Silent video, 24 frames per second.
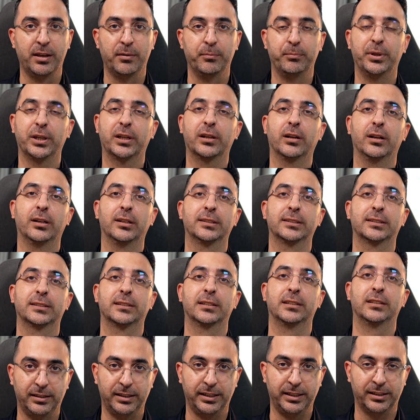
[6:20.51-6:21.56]
because
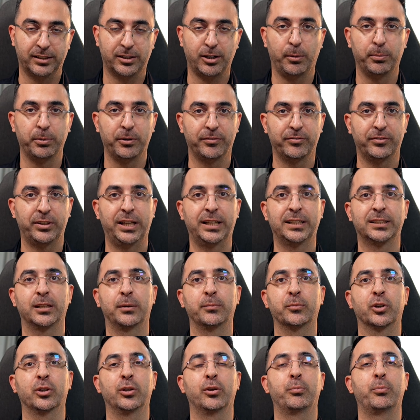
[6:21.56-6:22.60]
in a couple of days, I'm
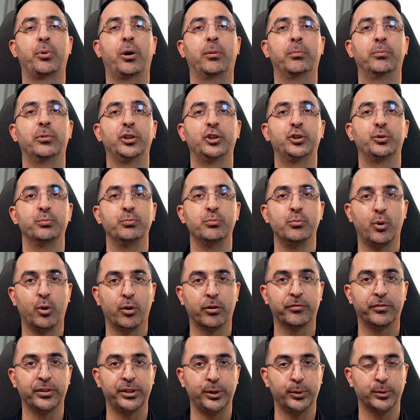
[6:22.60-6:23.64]
going to publish
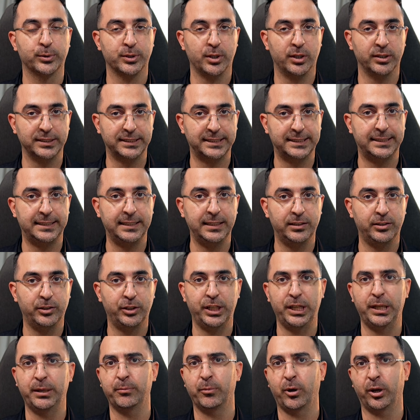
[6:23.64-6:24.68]
more videos on
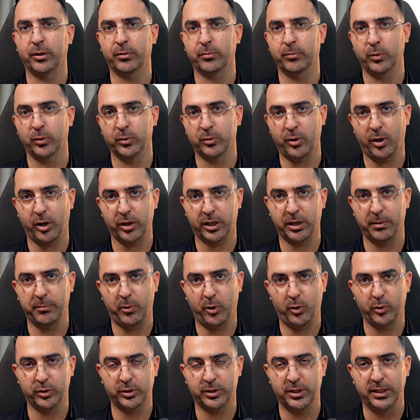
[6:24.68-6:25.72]
Seedream. I will talk
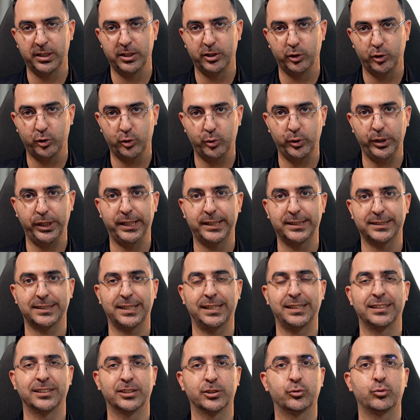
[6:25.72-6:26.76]
about tricks
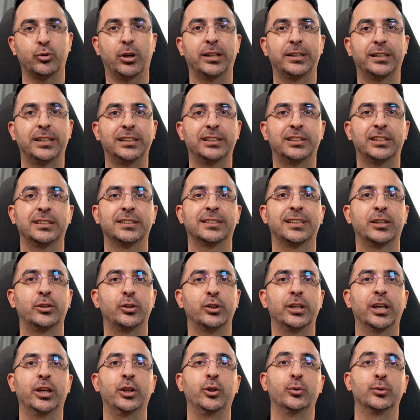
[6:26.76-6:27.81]
and strategies that you
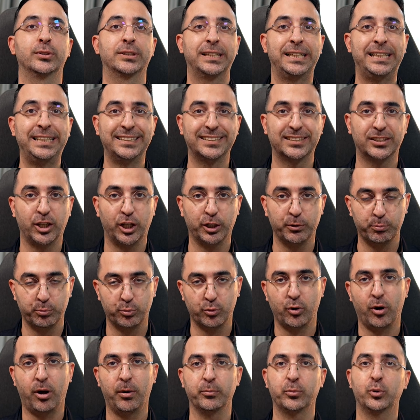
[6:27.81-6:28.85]
can use inside
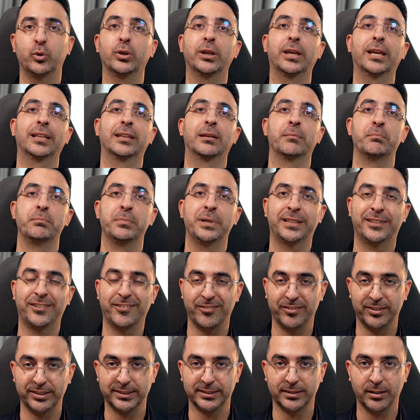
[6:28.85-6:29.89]
prompt to get a better
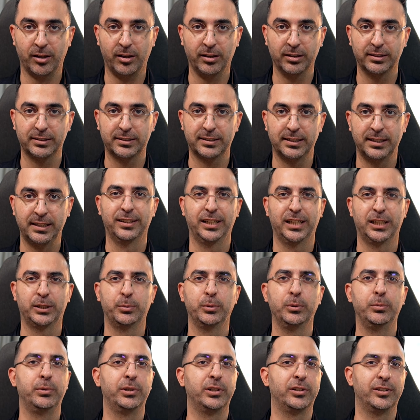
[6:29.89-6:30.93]
result. It
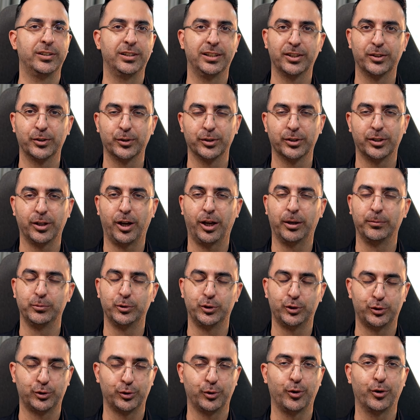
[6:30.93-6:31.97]
will be really good. I'm
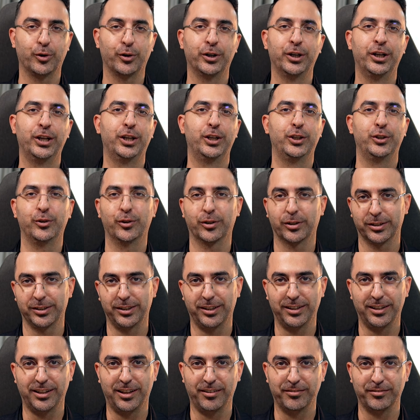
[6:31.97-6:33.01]
sure you're going to
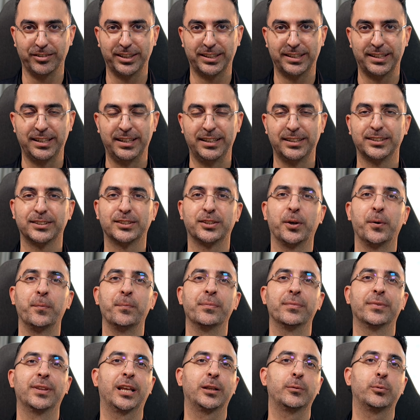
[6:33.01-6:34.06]
love it. So
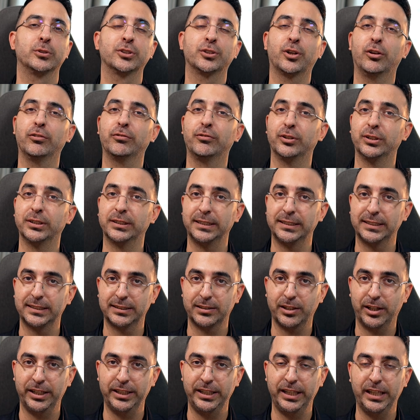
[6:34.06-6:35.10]
that was all for this
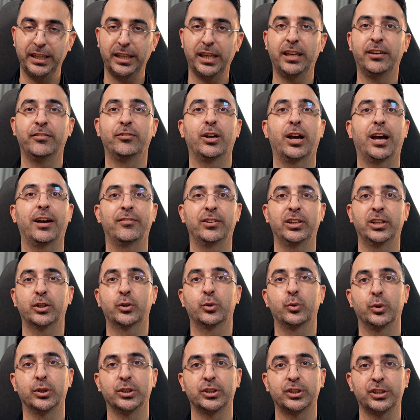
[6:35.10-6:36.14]
training. If you have any
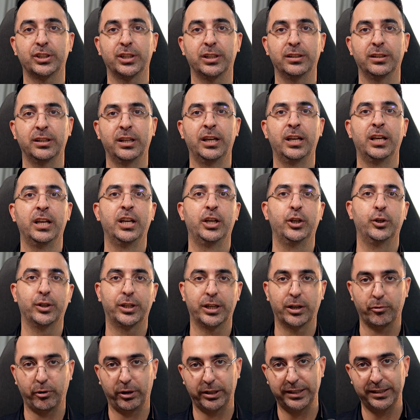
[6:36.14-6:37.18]
question, you
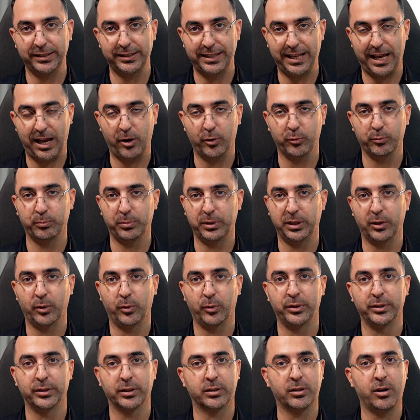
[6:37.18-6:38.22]
can write it down below
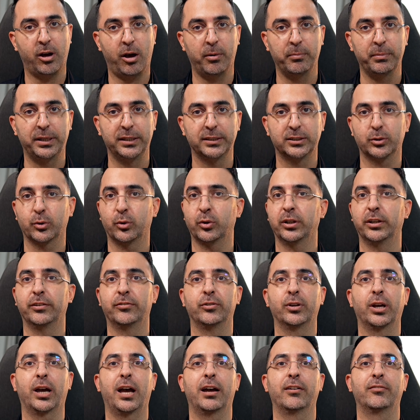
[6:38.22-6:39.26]
in the comments or if
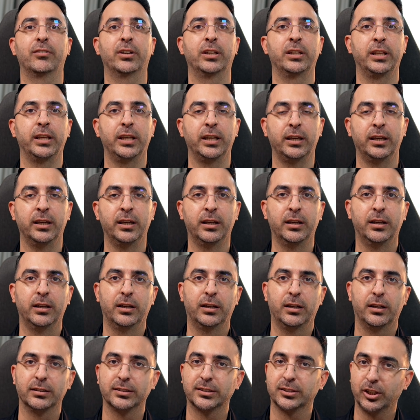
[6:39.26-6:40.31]
you have any
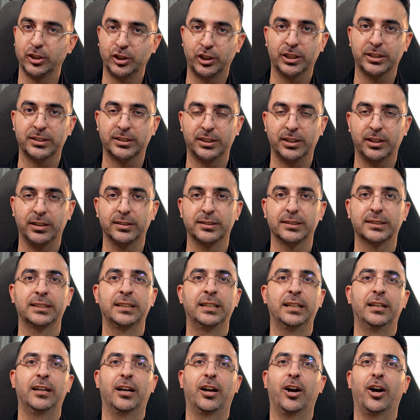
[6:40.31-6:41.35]
suggestions,
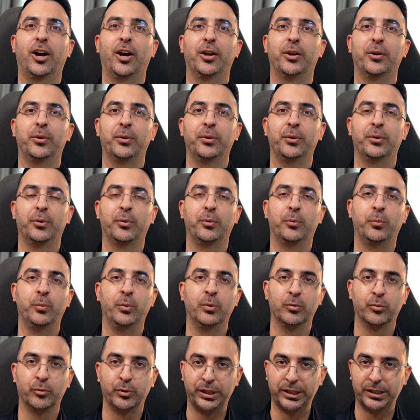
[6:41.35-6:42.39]
I
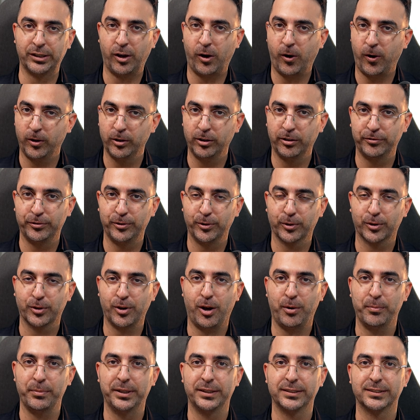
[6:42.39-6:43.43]
will read all of your
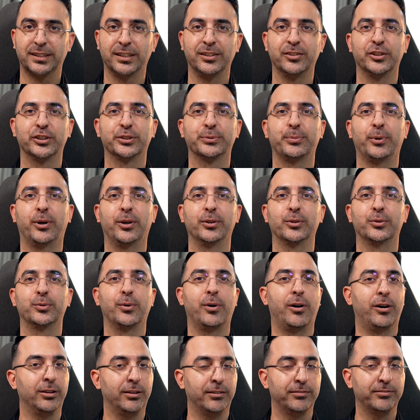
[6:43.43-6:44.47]
comments and respond to
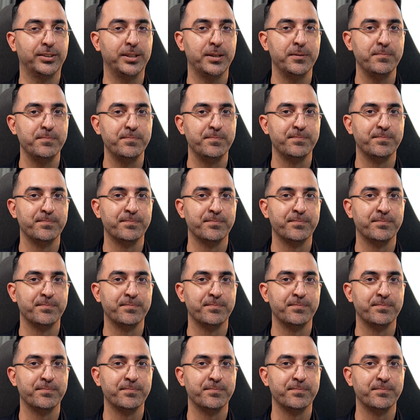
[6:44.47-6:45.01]
all of them.